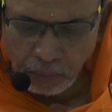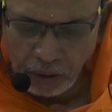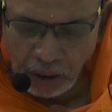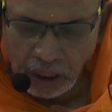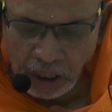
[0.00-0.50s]

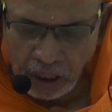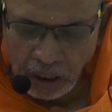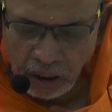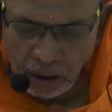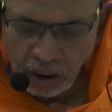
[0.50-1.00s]
phala
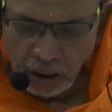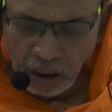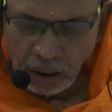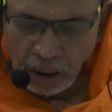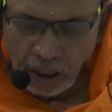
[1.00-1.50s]

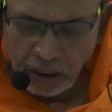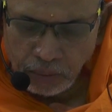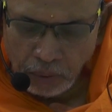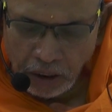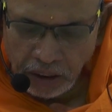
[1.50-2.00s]

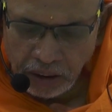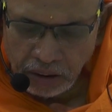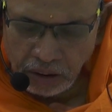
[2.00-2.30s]
as mind is